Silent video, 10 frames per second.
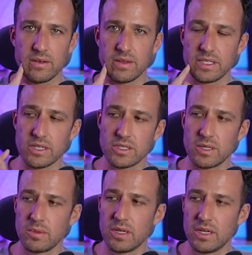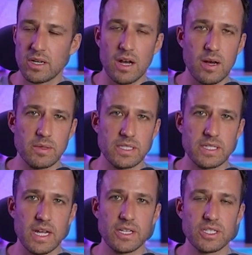these are some good common
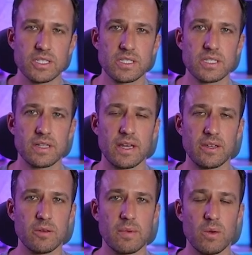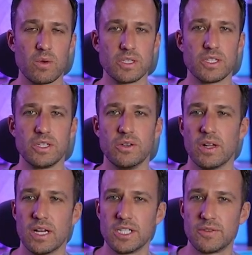stages that you may want to
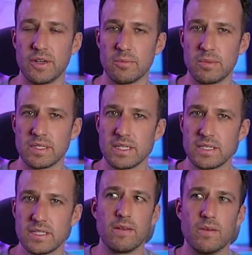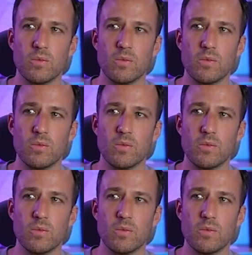utilize for your business.